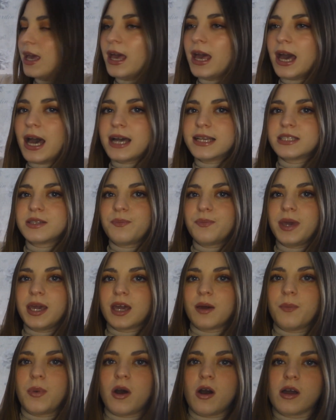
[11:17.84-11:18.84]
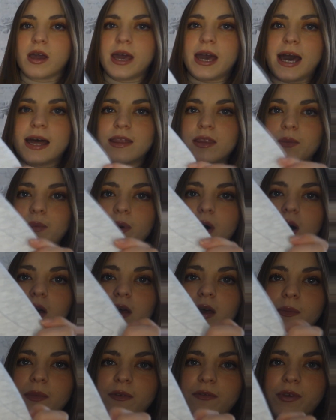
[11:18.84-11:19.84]
It has a big pocket at the
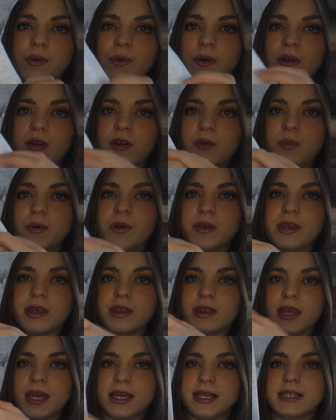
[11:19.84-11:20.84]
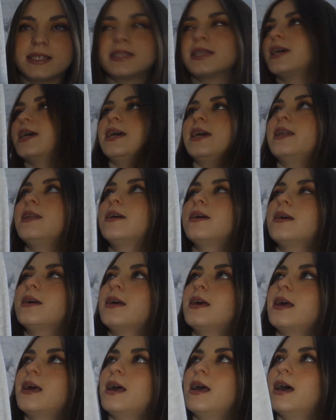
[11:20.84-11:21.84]
bottom if you wanted to put your things in.
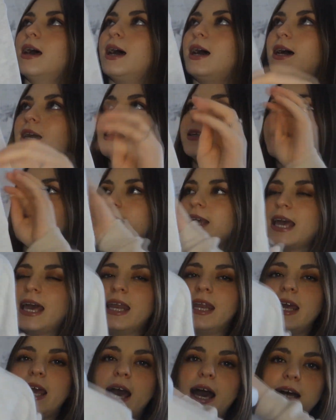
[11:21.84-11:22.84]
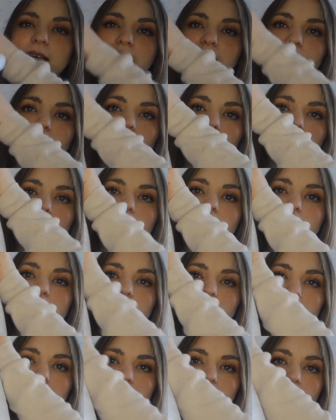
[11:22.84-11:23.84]
And again, it has the hood
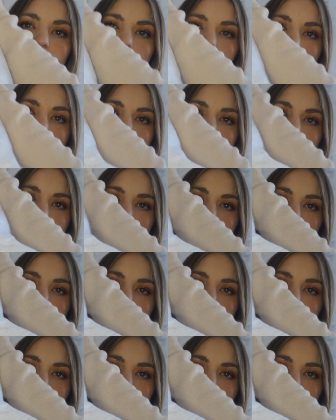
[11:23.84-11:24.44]
and the strings